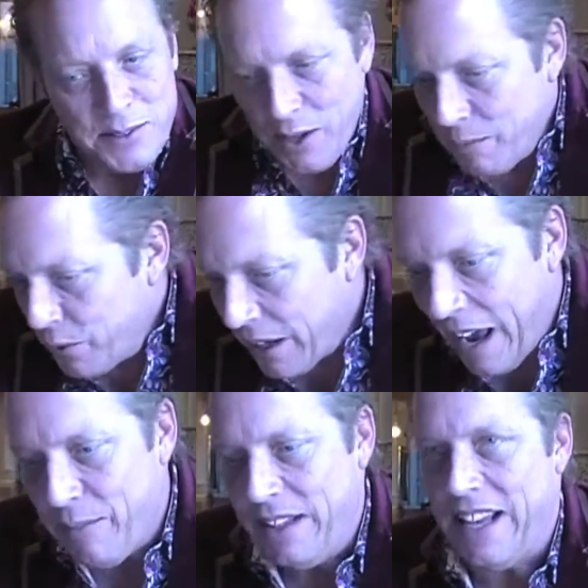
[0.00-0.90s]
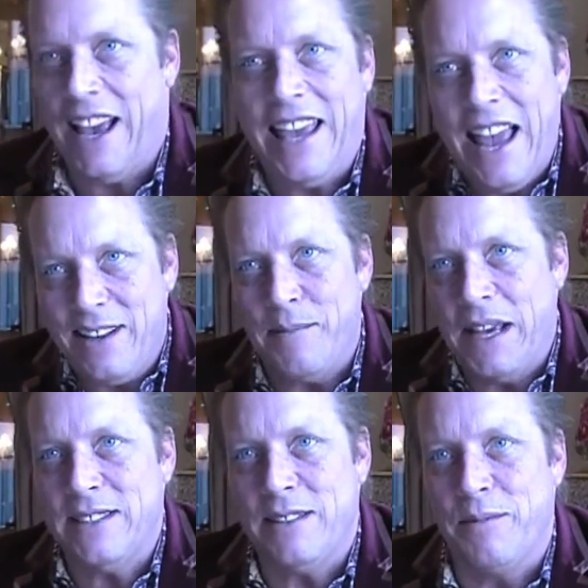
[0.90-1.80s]
So I'm doing everything I can to
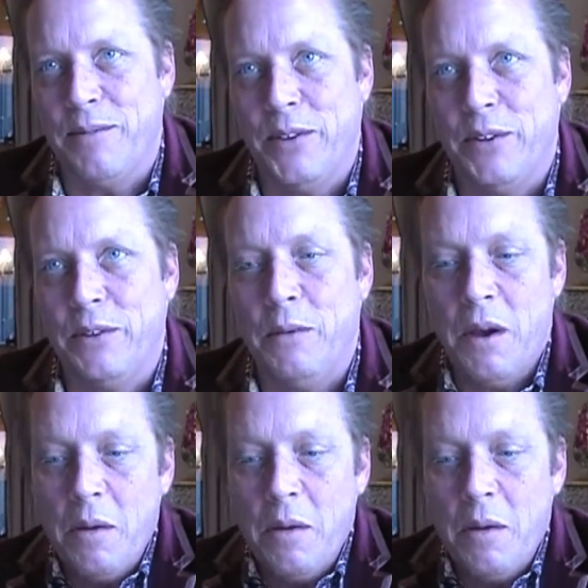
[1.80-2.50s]
make some food.